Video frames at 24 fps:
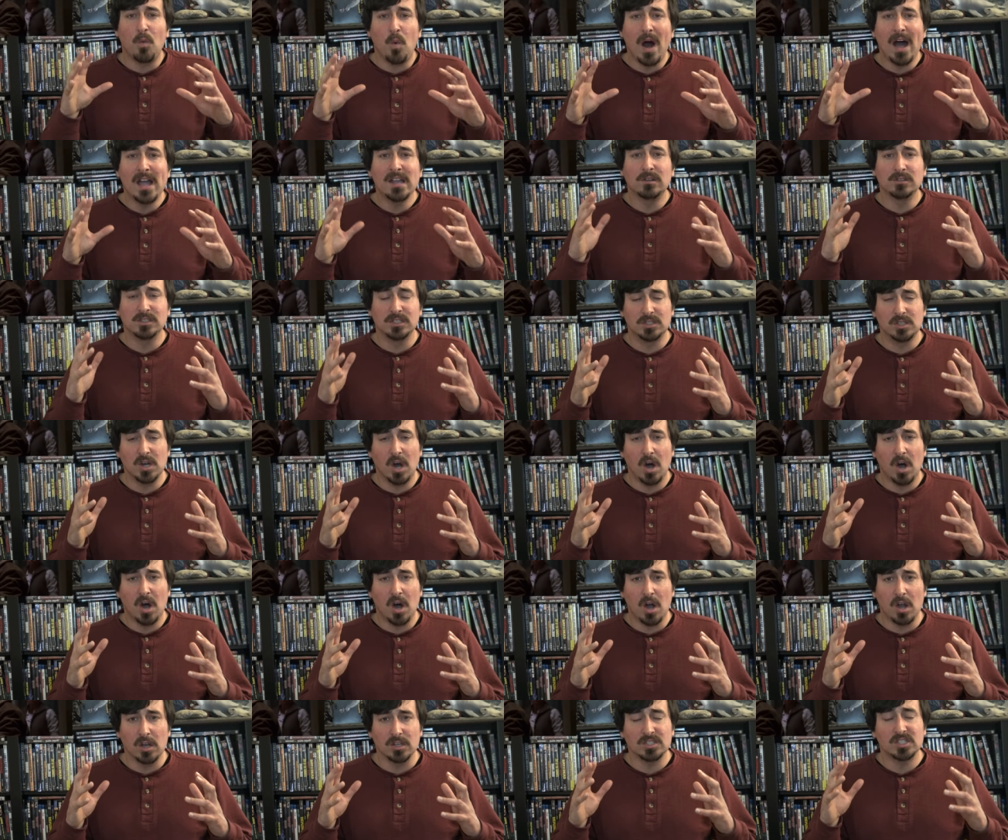wild
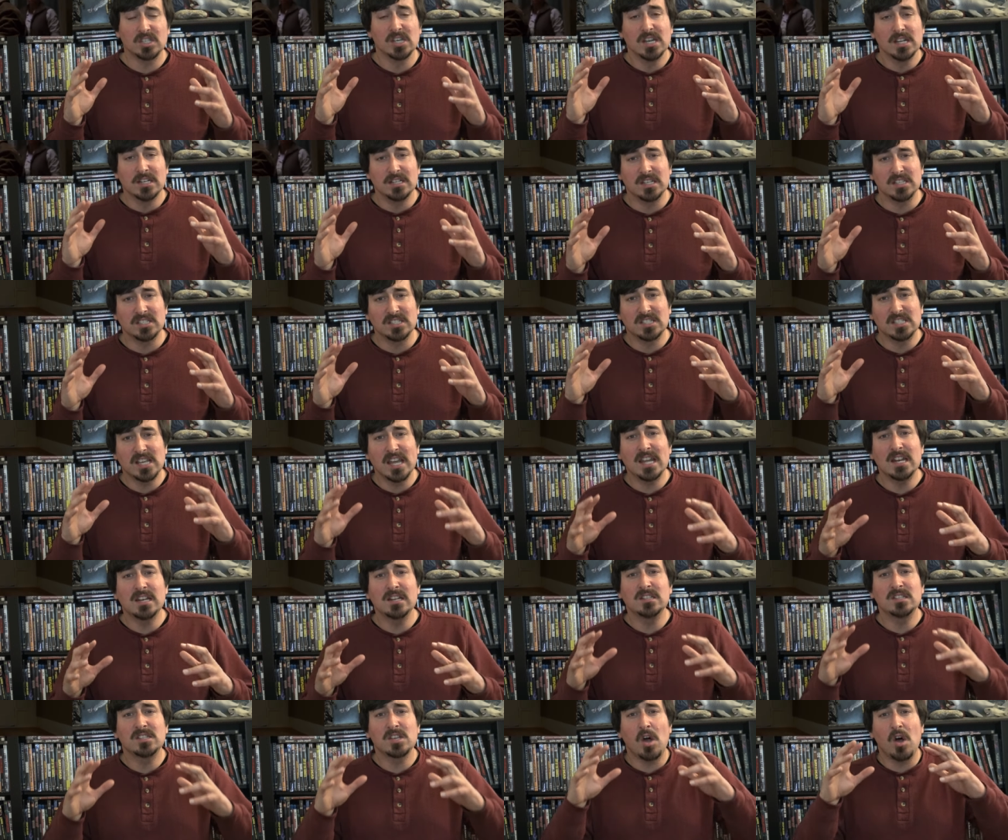dogs
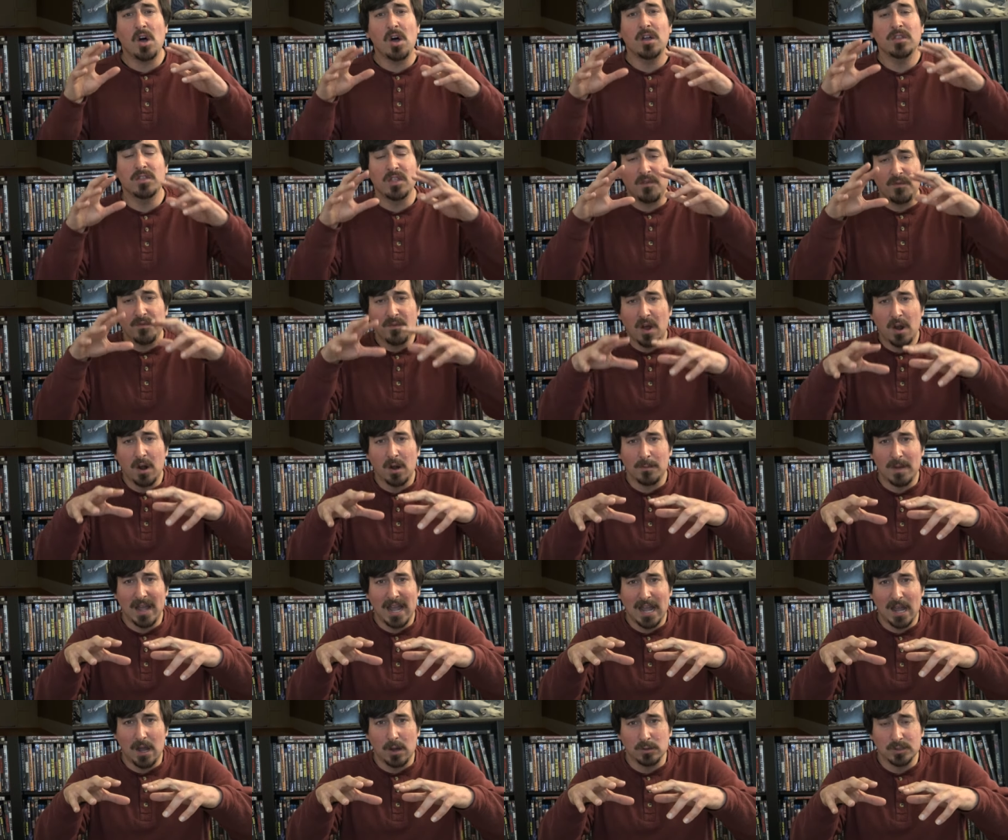descends on the
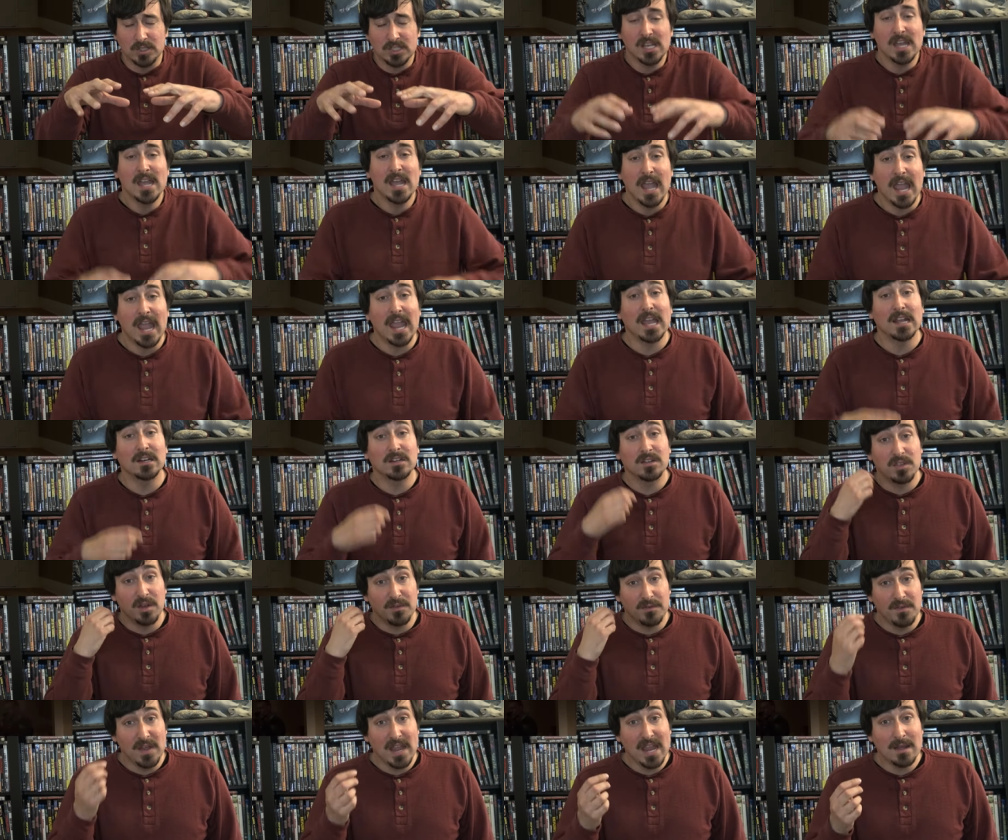farmhouse, and
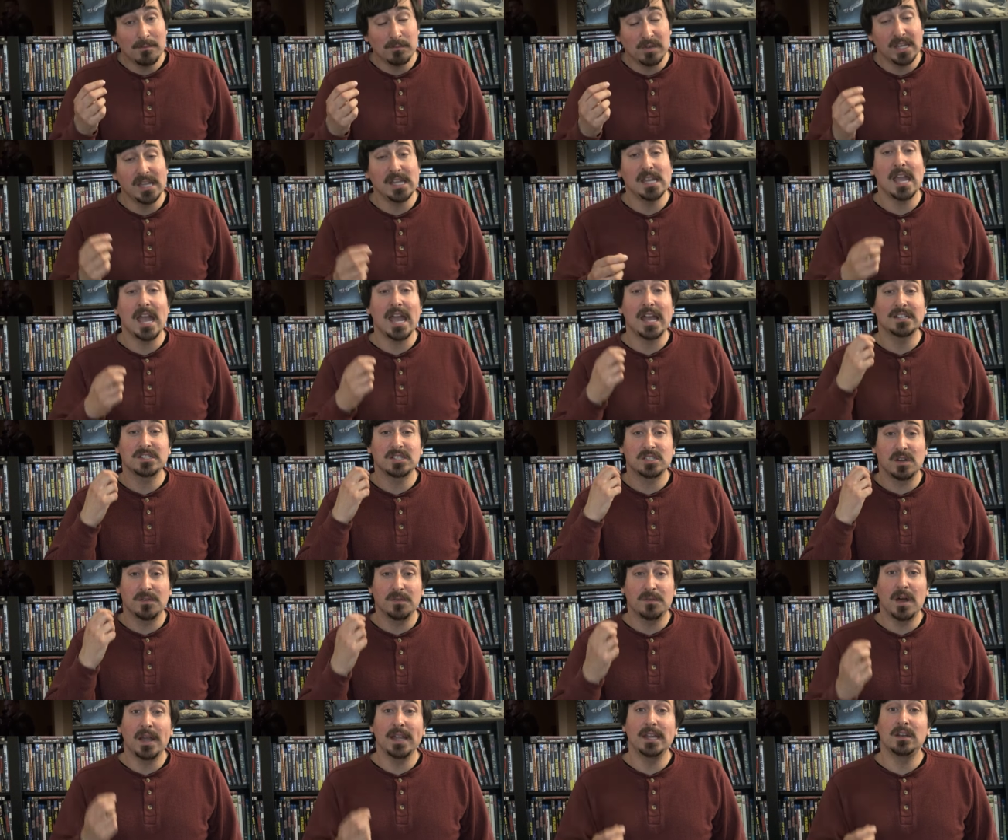the family has
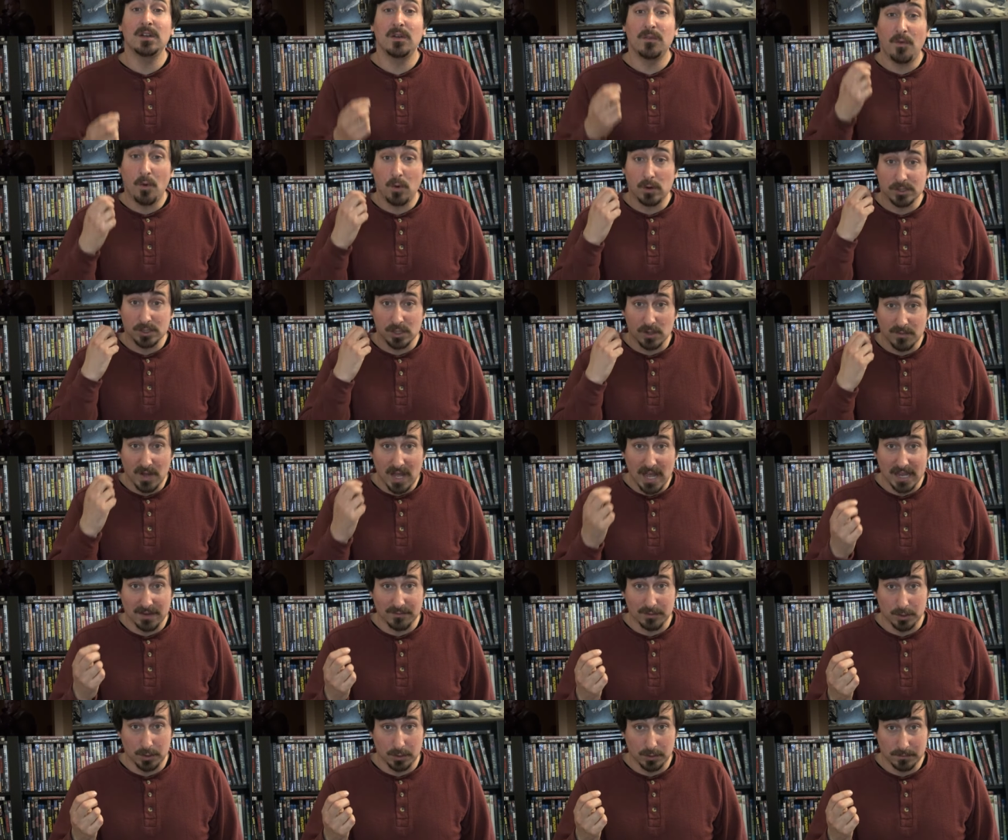to fight for
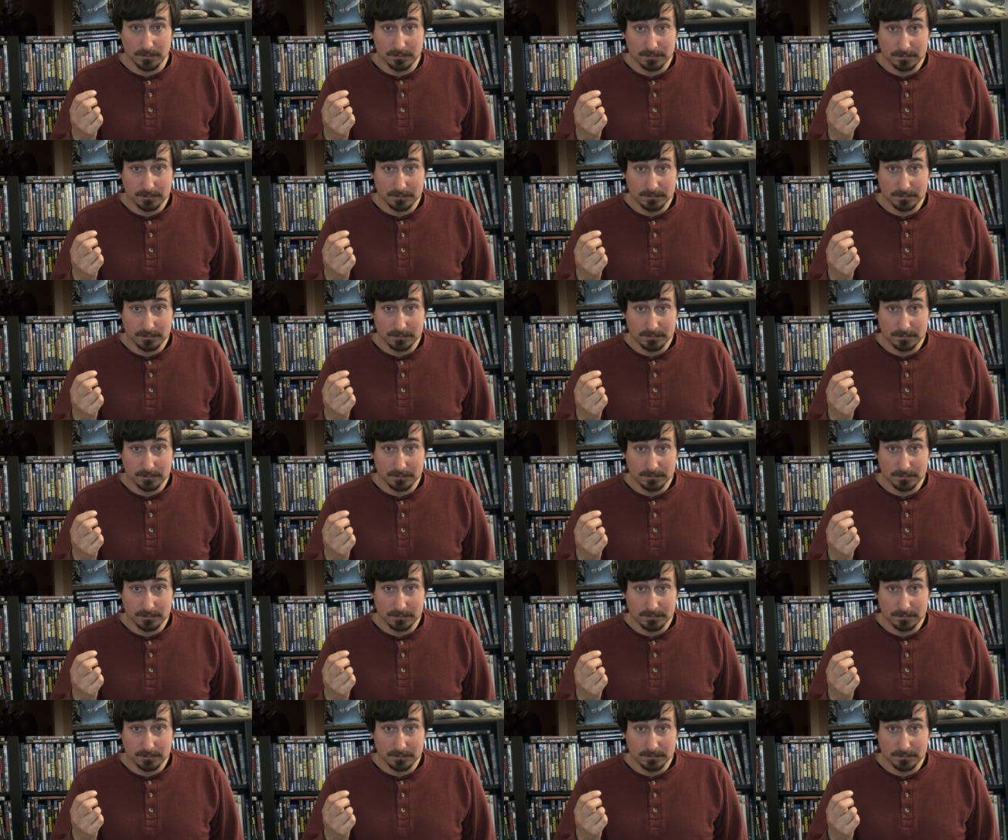survival.